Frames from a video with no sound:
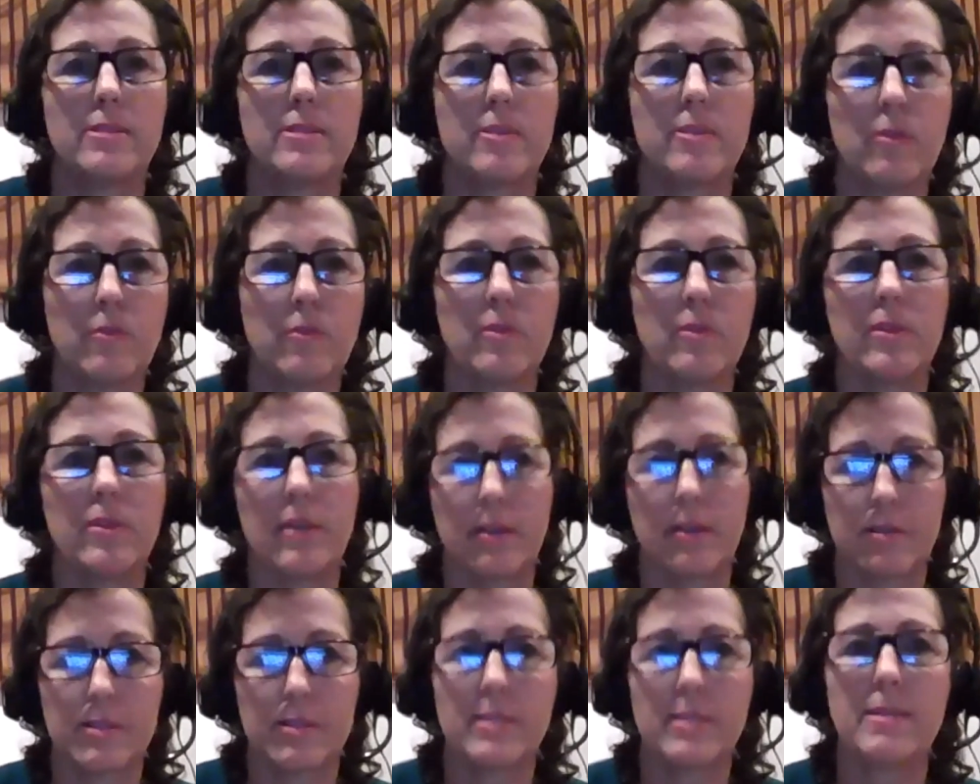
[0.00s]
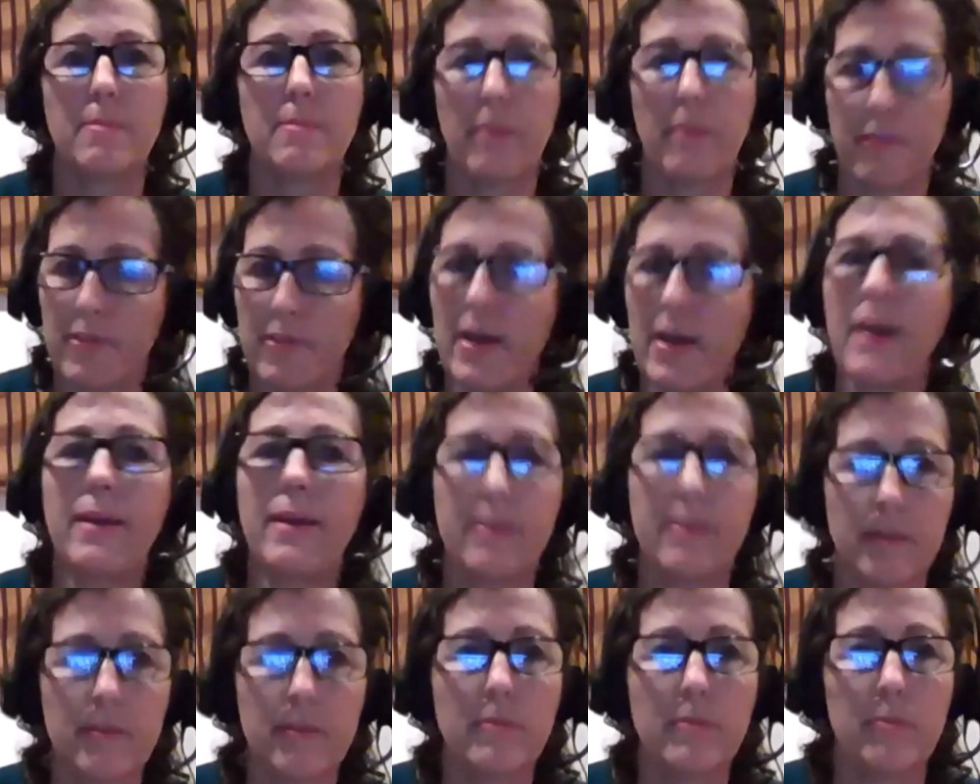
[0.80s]
So there's some of that
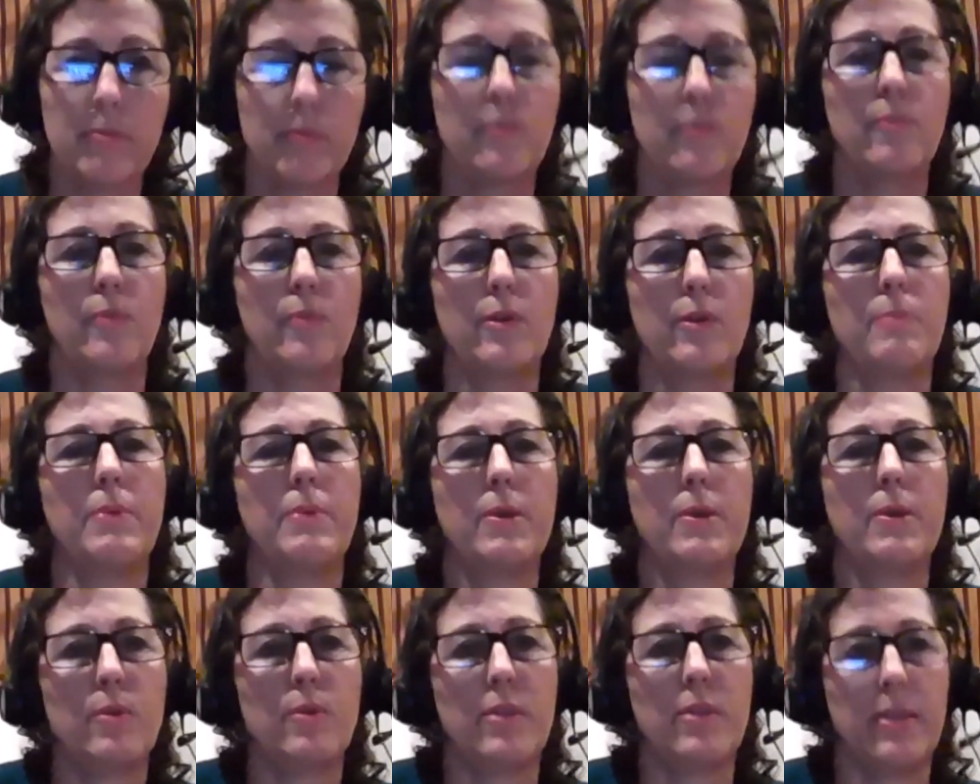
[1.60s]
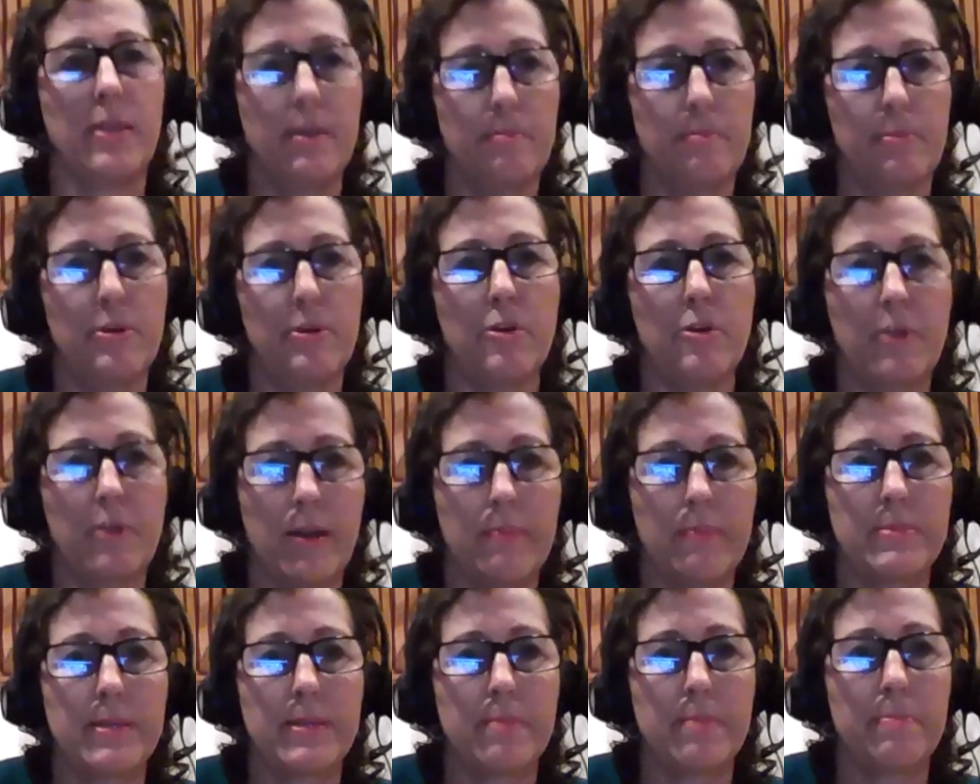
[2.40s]
would be within
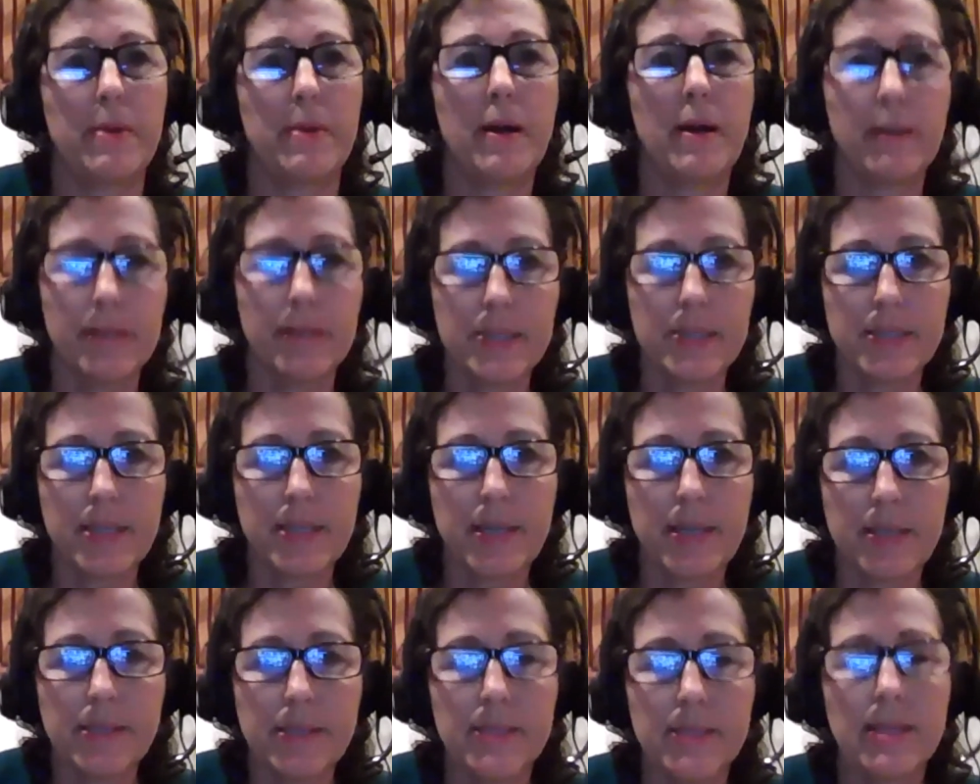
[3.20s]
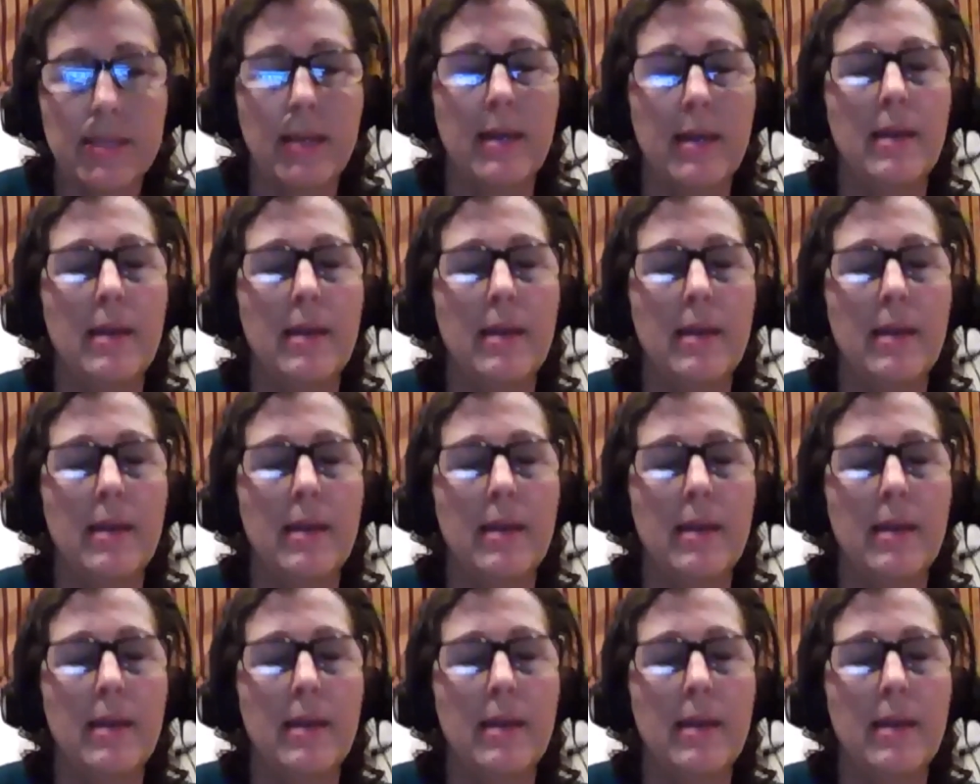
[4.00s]
programs and policies,